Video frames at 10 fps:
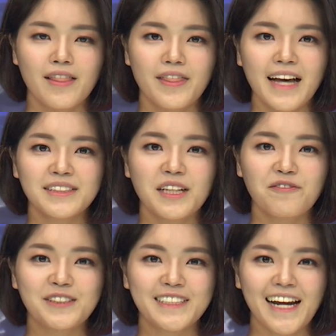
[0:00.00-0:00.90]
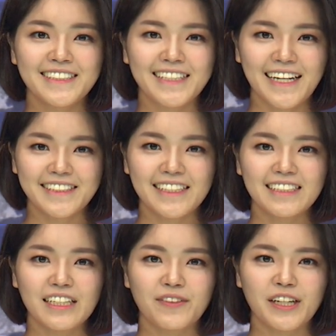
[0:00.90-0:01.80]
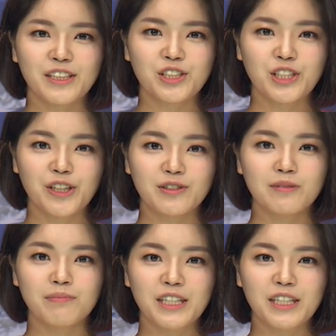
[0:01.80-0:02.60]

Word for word: That's it for today's KCTV English News.